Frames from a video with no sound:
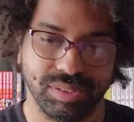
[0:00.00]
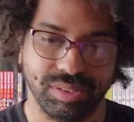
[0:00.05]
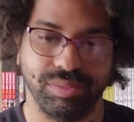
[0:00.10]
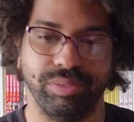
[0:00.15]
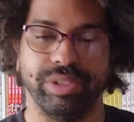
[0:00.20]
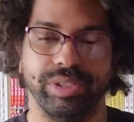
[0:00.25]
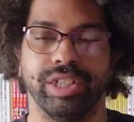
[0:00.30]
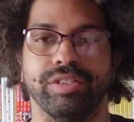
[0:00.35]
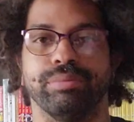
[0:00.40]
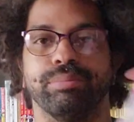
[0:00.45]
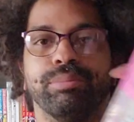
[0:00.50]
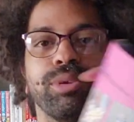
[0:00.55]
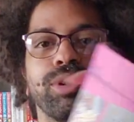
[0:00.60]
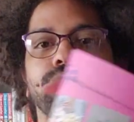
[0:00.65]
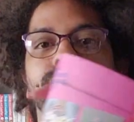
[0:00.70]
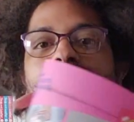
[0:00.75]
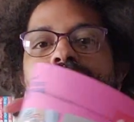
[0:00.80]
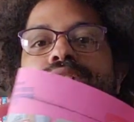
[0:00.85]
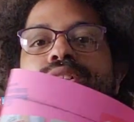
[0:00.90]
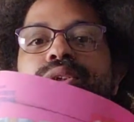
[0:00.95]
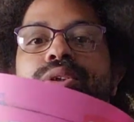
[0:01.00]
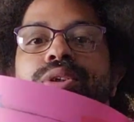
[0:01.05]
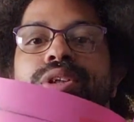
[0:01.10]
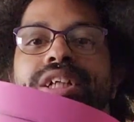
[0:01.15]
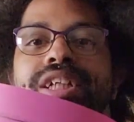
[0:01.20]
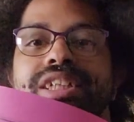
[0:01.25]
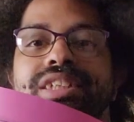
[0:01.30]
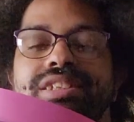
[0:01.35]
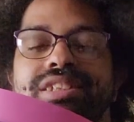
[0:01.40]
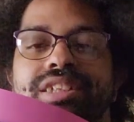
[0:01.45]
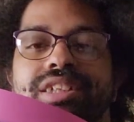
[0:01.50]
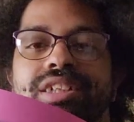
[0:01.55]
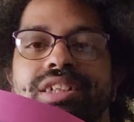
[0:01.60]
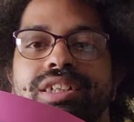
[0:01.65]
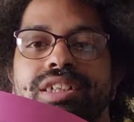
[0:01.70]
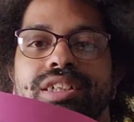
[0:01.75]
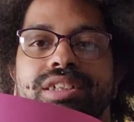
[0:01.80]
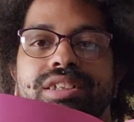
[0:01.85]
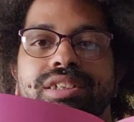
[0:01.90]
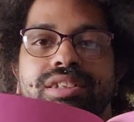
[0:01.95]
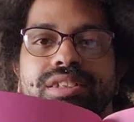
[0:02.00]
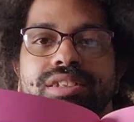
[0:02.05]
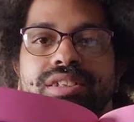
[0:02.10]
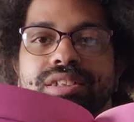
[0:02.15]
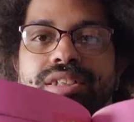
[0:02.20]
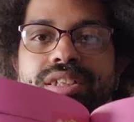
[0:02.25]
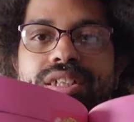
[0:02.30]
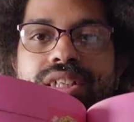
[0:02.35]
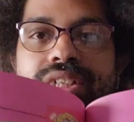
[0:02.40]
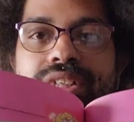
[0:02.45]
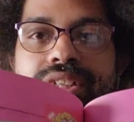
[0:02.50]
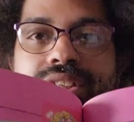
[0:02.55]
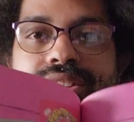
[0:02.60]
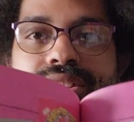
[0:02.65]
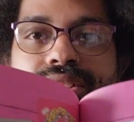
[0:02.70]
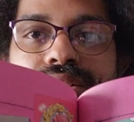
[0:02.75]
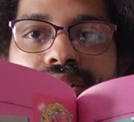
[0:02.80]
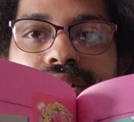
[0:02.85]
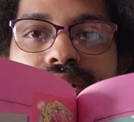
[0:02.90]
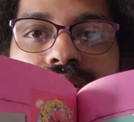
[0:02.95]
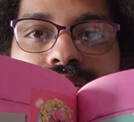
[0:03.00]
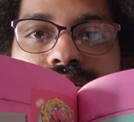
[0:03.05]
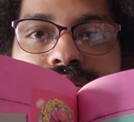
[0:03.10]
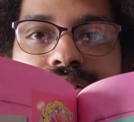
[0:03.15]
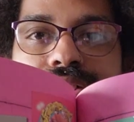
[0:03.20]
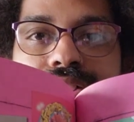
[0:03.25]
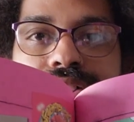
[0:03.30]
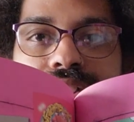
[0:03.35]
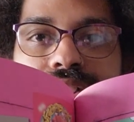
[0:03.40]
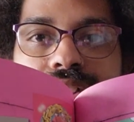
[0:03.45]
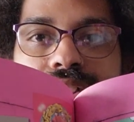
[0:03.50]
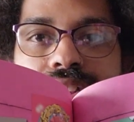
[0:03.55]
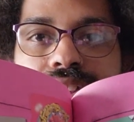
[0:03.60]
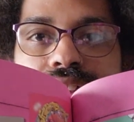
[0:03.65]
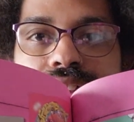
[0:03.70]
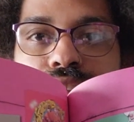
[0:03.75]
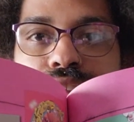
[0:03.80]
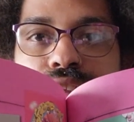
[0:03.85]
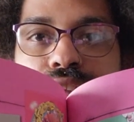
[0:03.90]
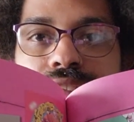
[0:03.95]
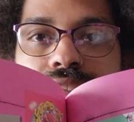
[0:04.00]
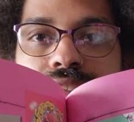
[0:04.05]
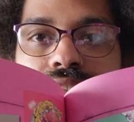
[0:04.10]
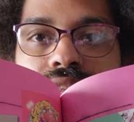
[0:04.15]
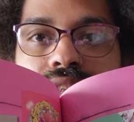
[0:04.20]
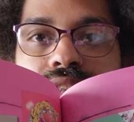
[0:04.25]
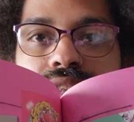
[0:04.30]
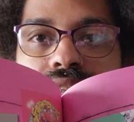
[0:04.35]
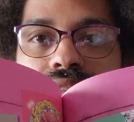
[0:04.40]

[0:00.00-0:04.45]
We have more crazy art. Get a little closer so you can enjoy it.